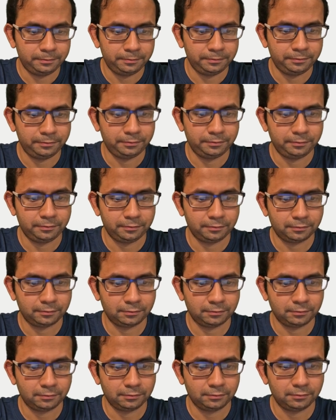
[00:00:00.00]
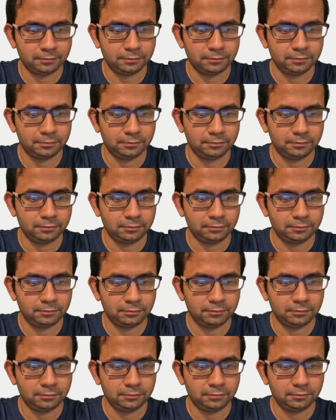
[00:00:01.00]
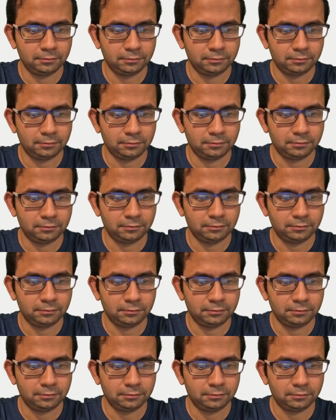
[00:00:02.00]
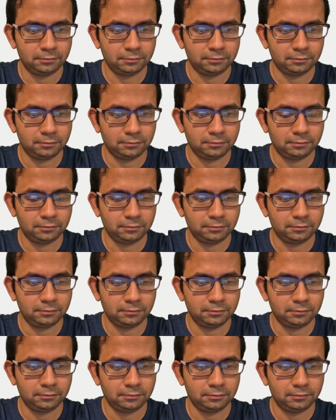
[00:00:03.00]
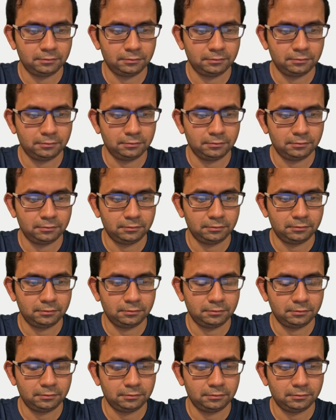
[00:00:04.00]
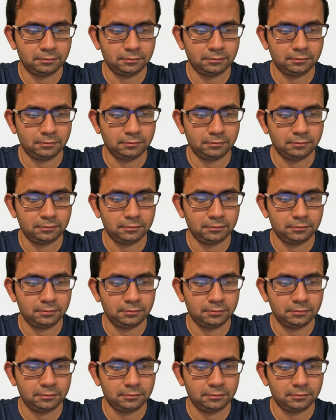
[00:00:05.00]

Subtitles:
(silence)